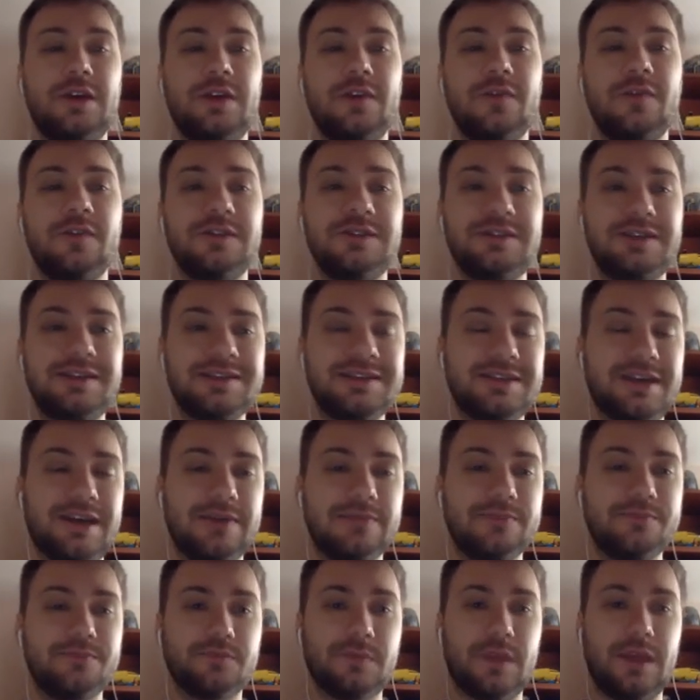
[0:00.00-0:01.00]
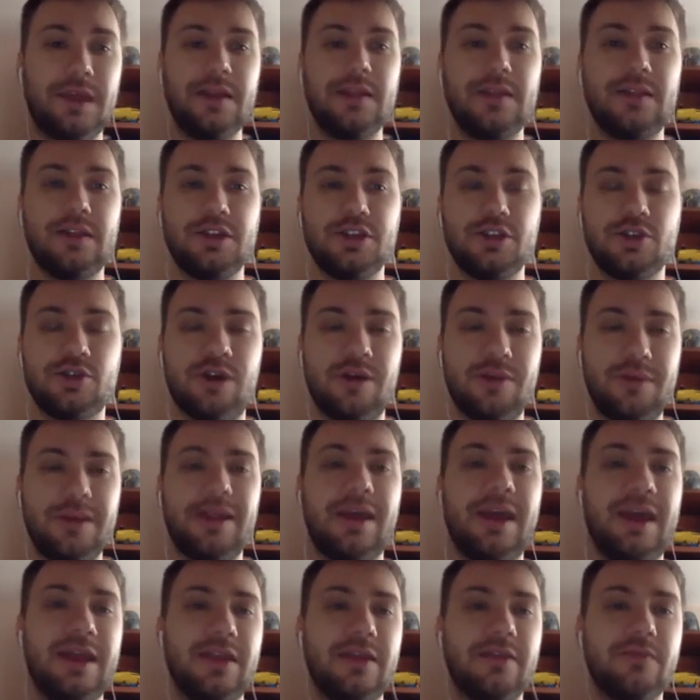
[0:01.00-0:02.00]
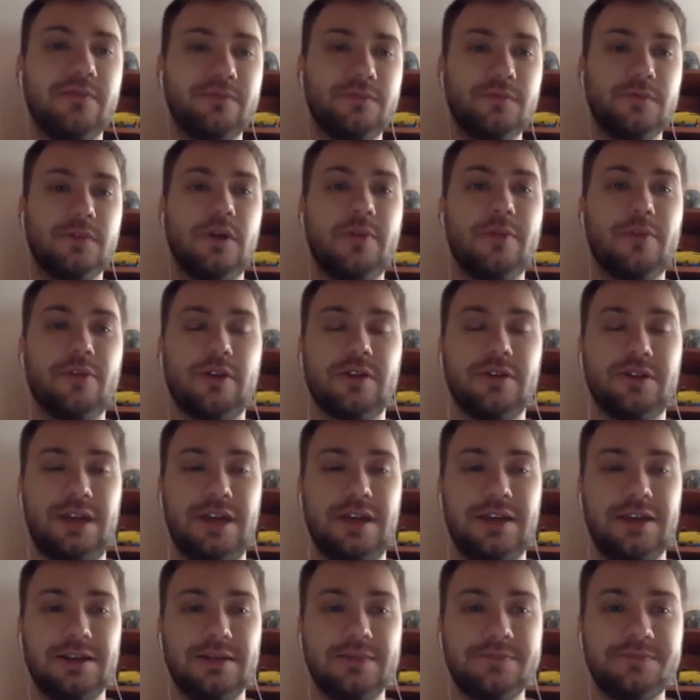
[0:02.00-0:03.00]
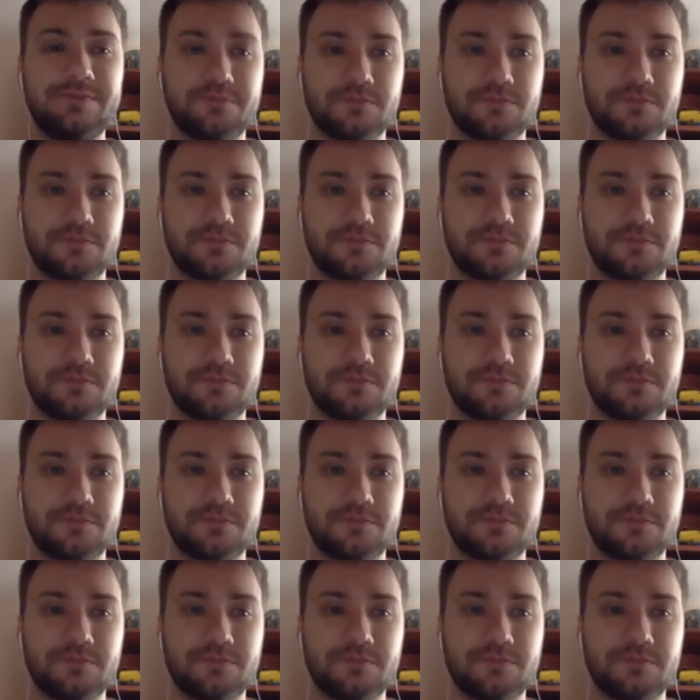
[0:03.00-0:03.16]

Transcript: If it is integer, I mean any numeric data,